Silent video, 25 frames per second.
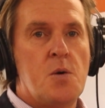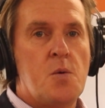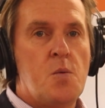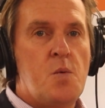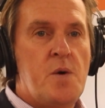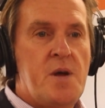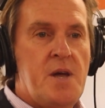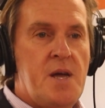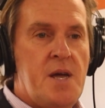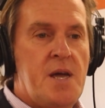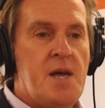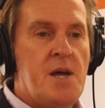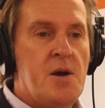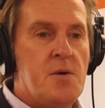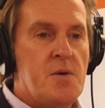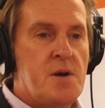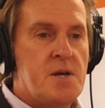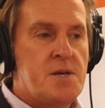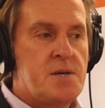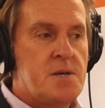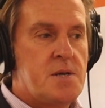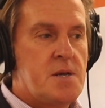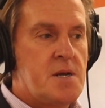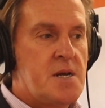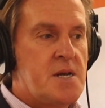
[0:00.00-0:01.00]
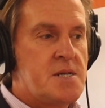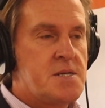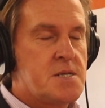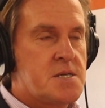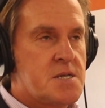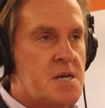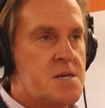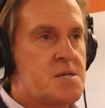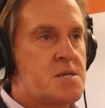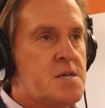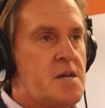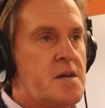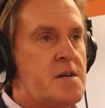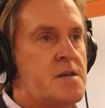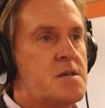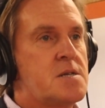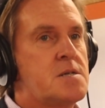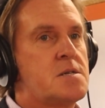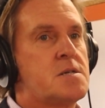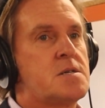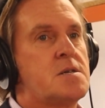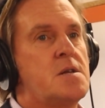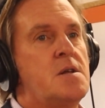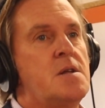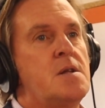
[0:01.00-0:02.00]
we're here in
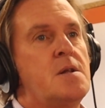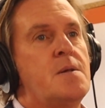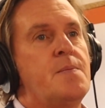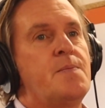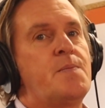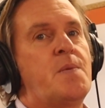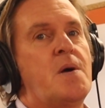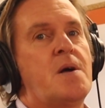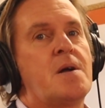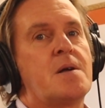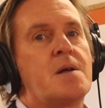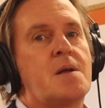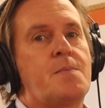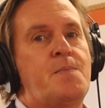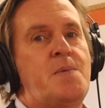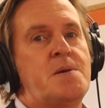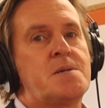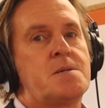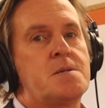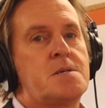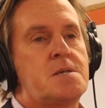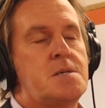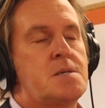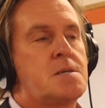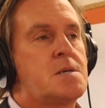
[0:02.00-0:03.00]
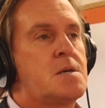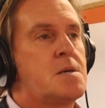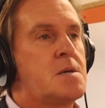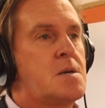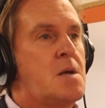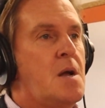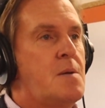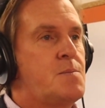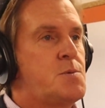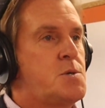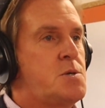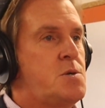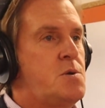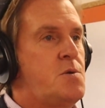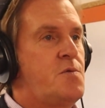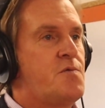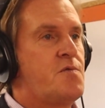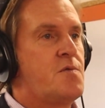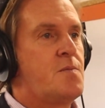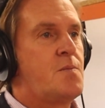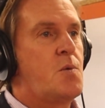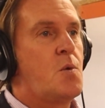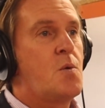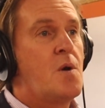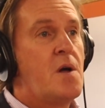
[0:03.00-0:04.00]
Sussex, but businesses can come to you
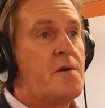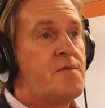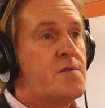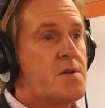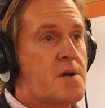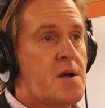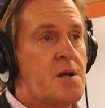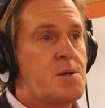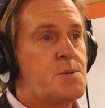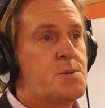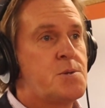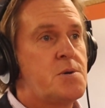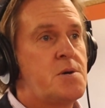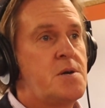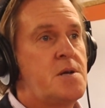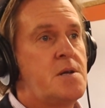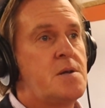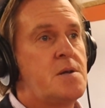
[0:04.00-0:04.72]
from all over the country.